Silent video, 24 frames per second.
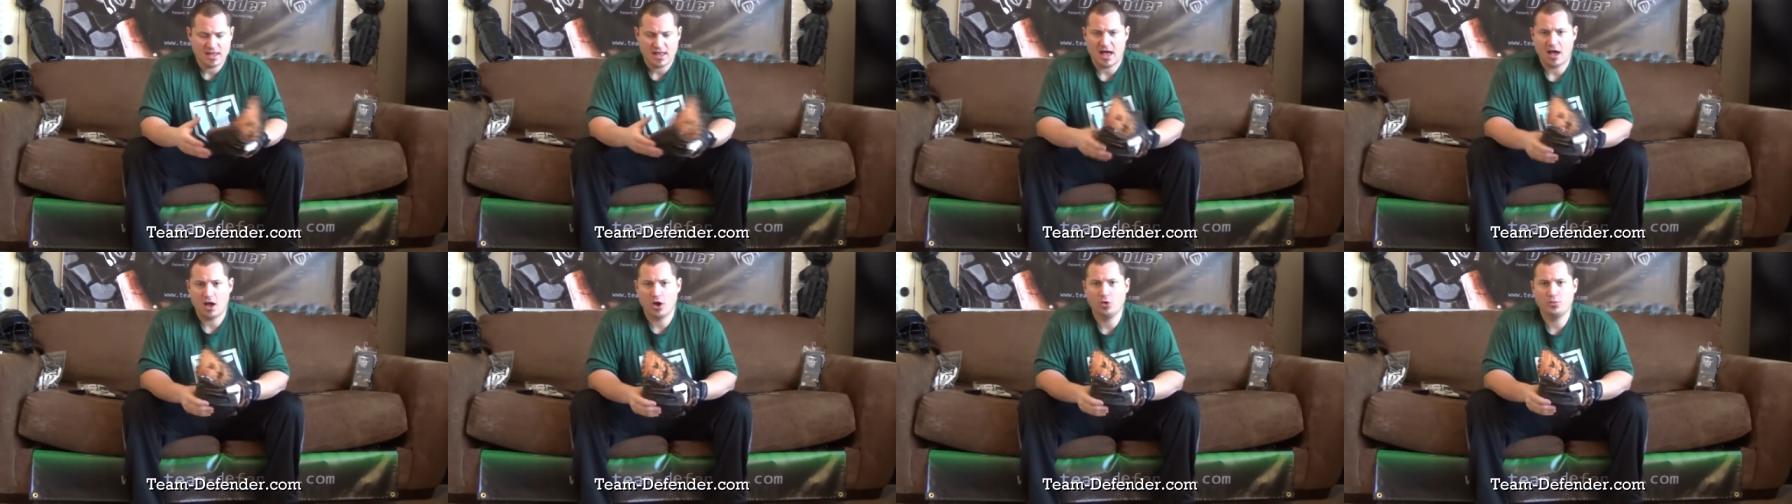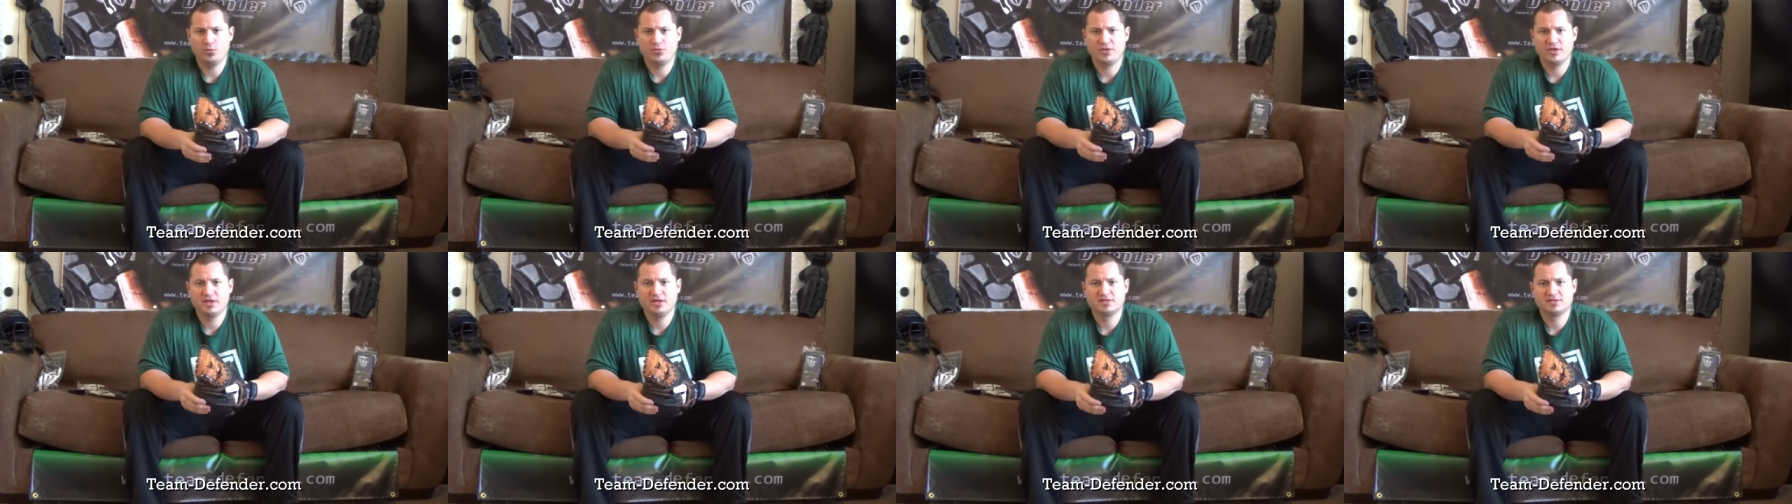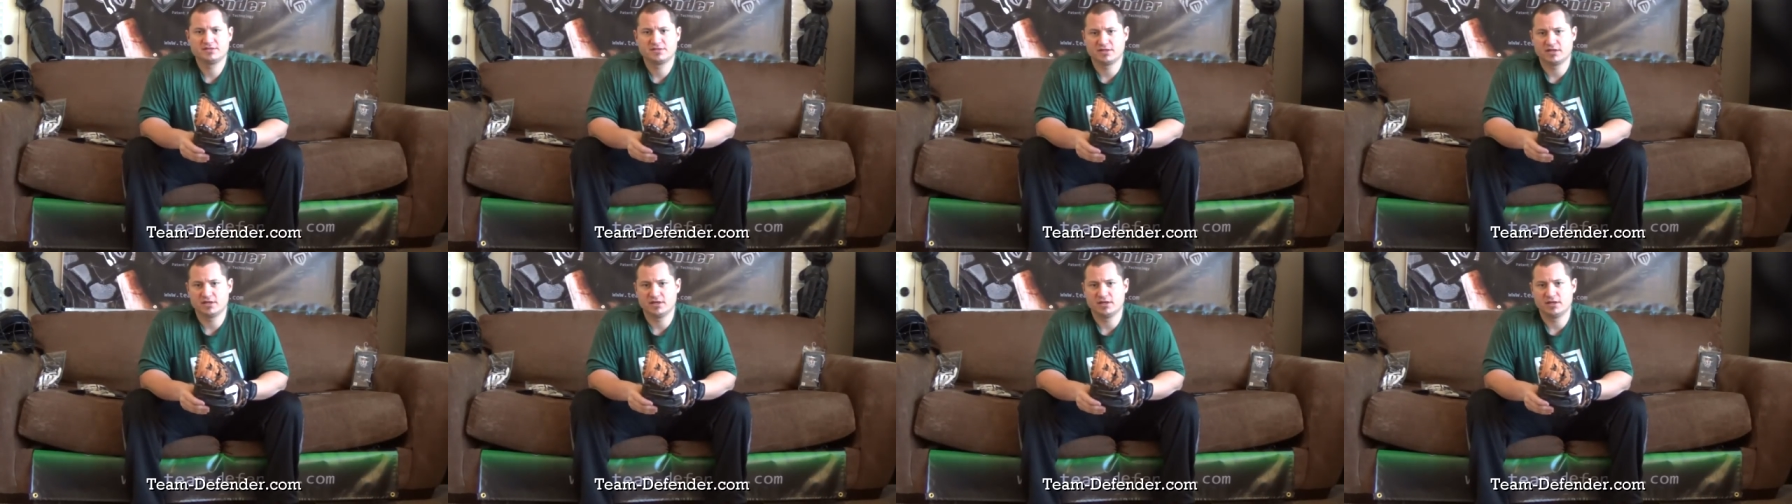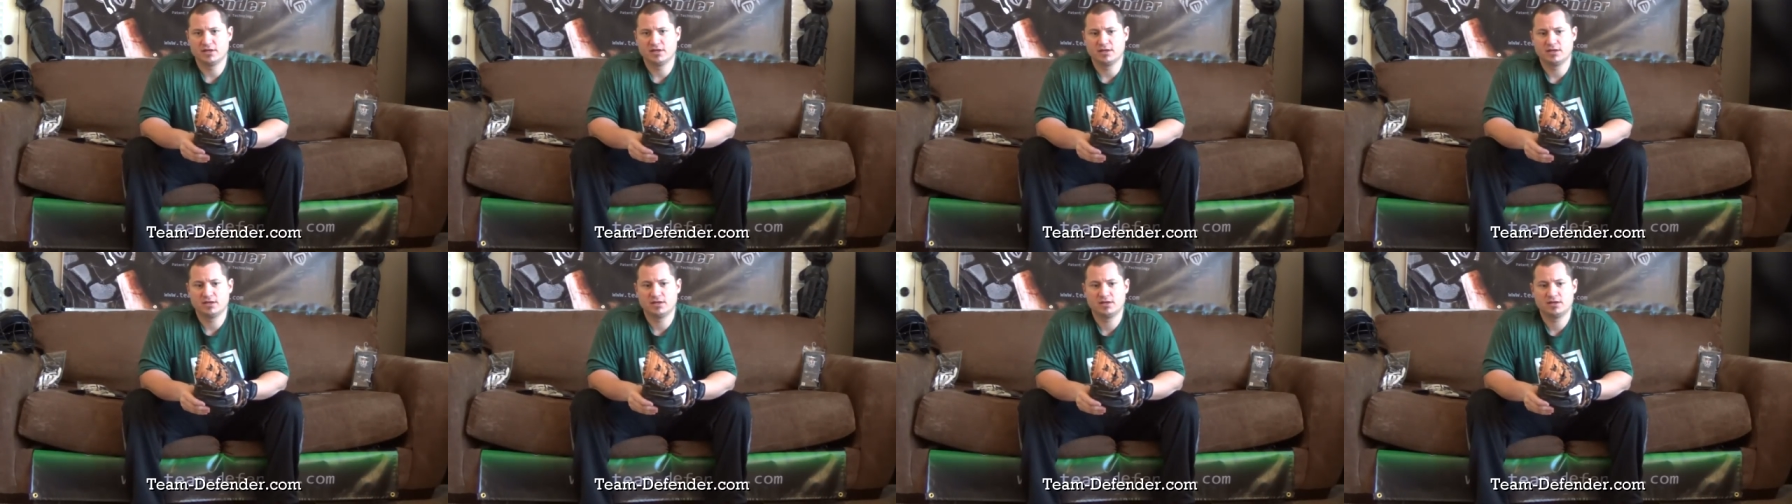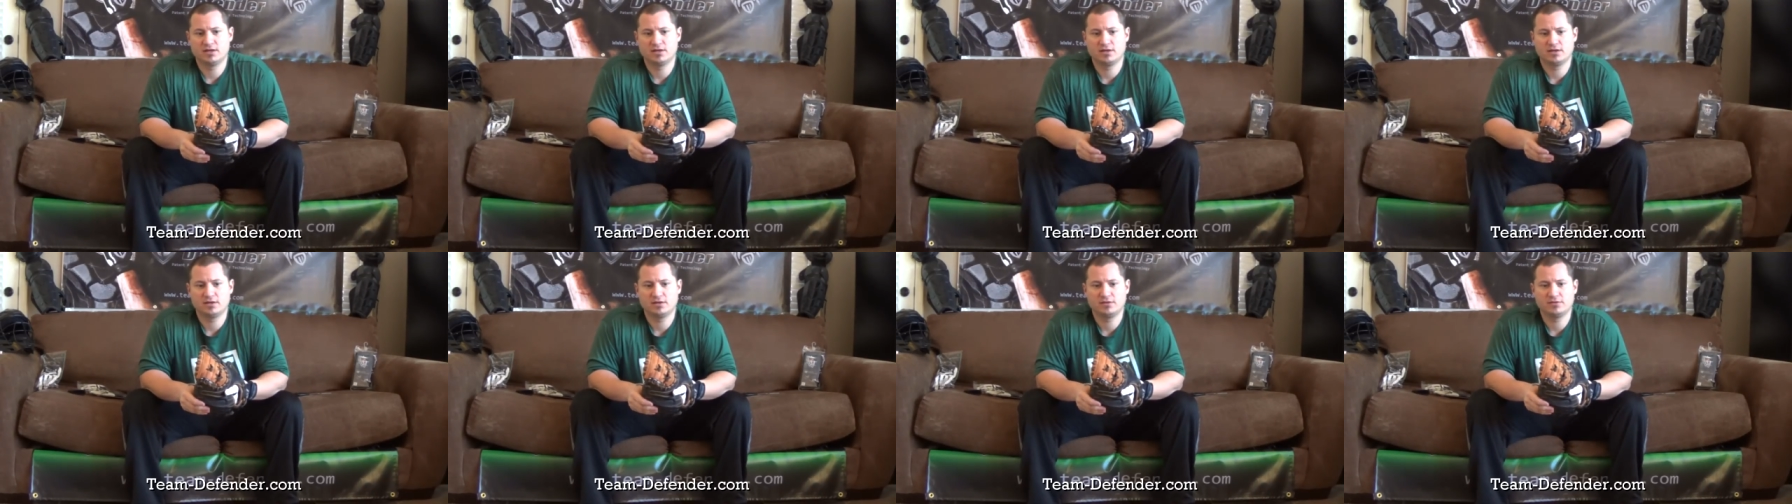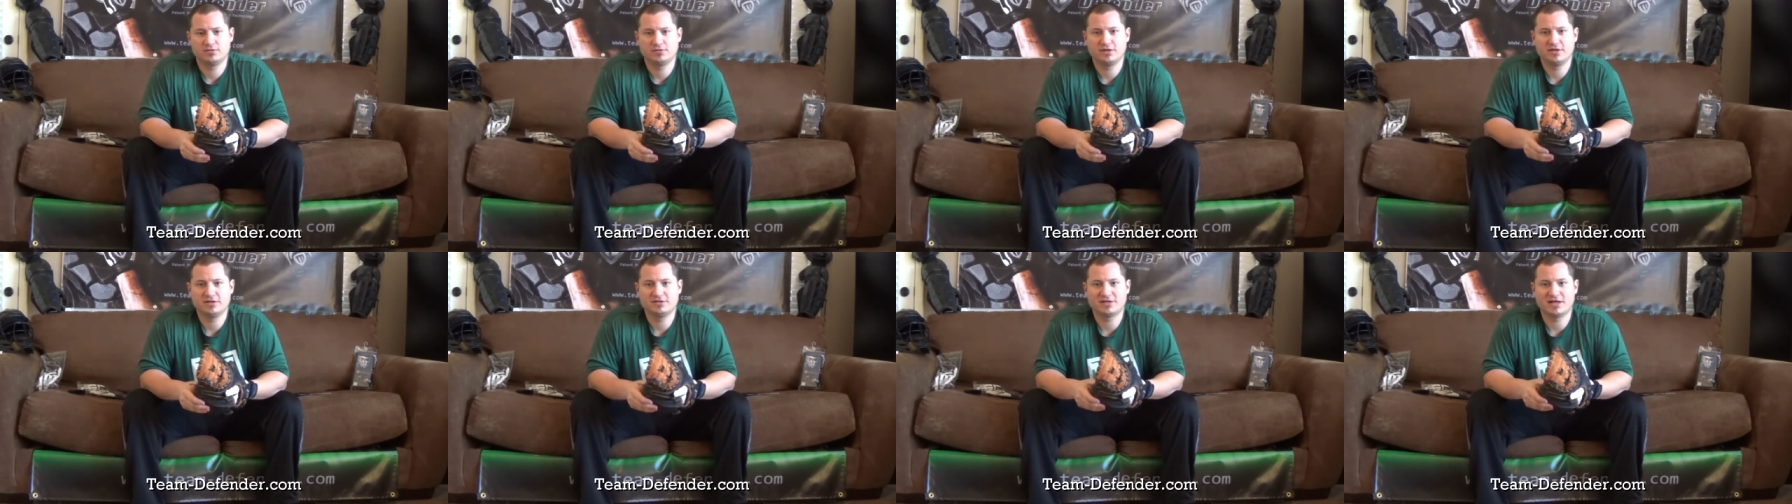I hope these
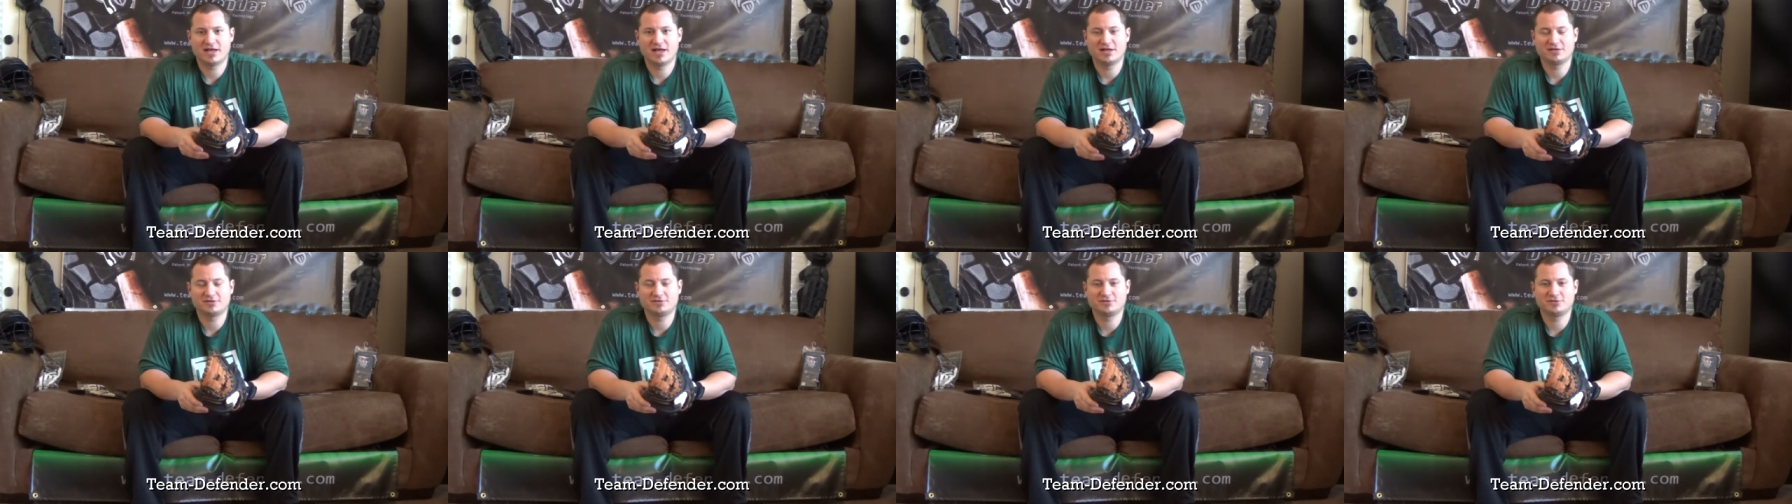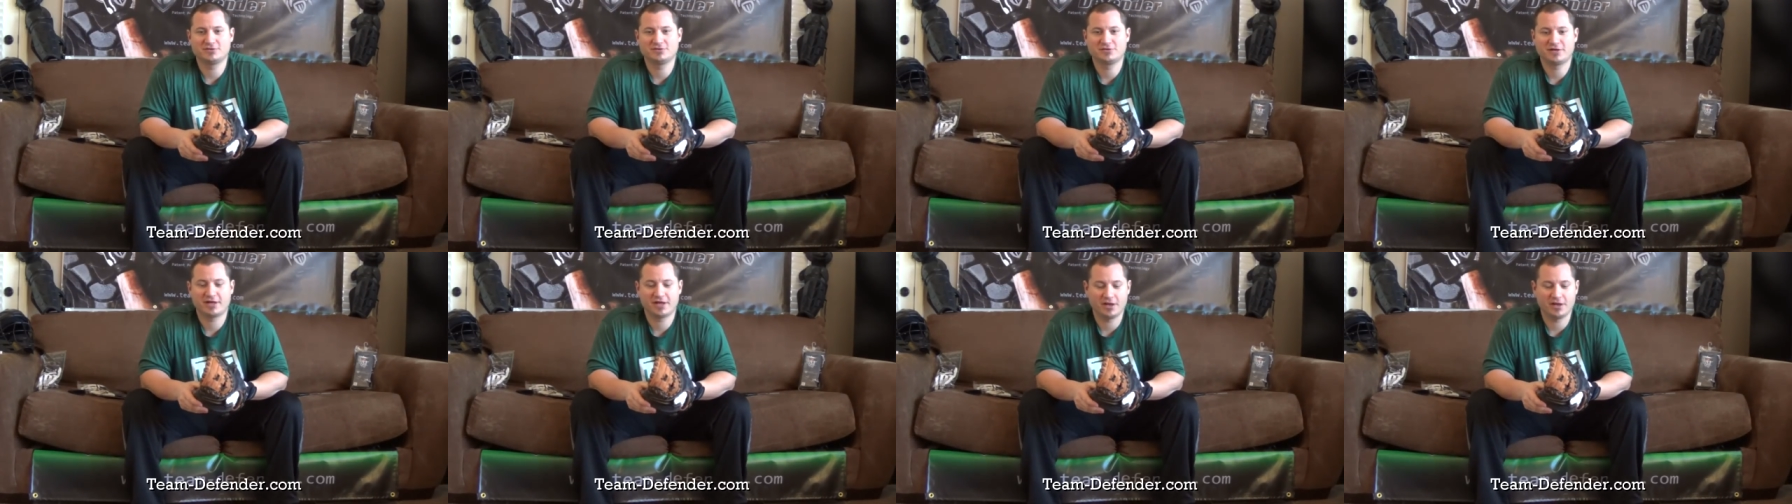answers